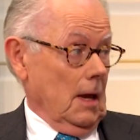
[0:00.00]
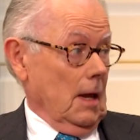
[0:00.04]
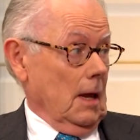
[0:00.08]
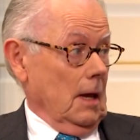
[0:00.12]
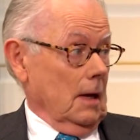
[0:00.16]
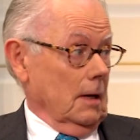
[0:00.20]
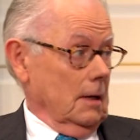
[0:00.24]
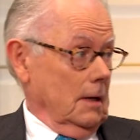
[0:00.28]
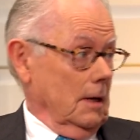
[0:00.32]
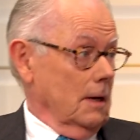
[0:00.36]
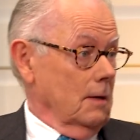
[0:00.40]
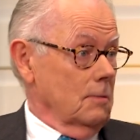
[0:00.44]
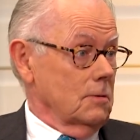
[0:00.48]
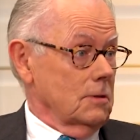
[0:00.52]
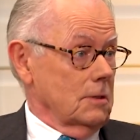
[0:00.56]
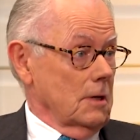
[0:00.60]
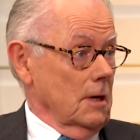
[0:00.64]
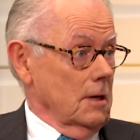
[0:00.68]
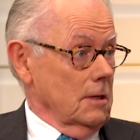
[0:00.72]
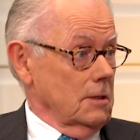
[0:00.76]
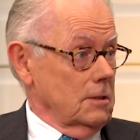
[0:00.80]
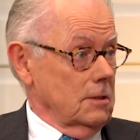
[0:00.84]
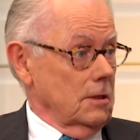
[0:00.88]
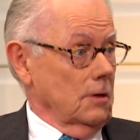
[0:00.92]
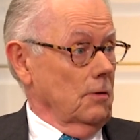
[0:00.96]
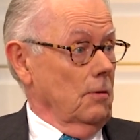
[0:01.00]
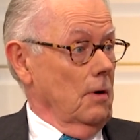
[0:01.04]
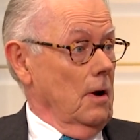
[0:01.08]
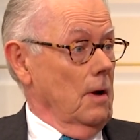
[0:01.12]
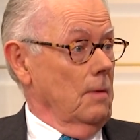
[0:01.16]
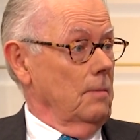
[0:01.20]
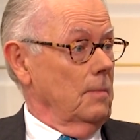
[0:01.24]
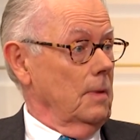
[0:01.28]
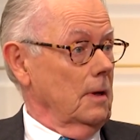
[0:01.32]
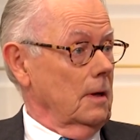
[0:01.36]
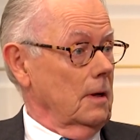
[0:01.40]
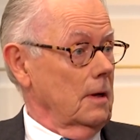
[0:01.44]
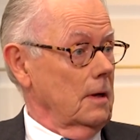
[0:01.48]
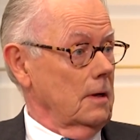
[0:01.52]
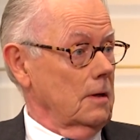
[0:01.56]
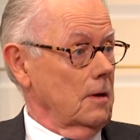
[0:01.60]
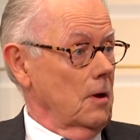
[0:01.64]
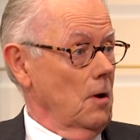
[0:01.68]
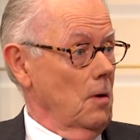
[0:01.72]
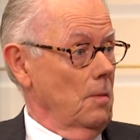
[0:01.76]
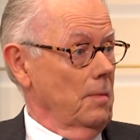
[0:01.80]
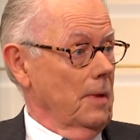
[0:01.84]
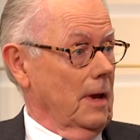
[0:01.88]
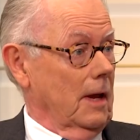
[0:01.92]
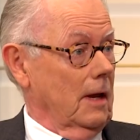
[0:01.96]
And he was arsing around being a
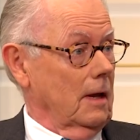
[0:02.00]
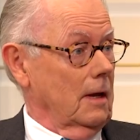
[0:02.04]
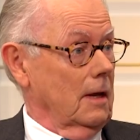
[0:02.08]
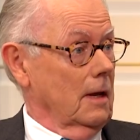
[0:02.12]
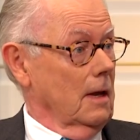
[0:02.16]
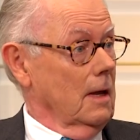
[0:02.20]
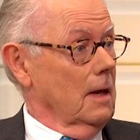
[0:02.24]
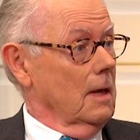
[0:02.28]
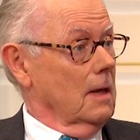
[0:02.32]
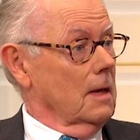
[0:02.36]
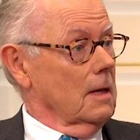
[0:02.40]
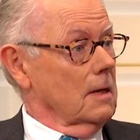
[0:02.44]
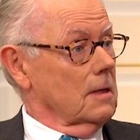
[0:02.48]
comic. Mm.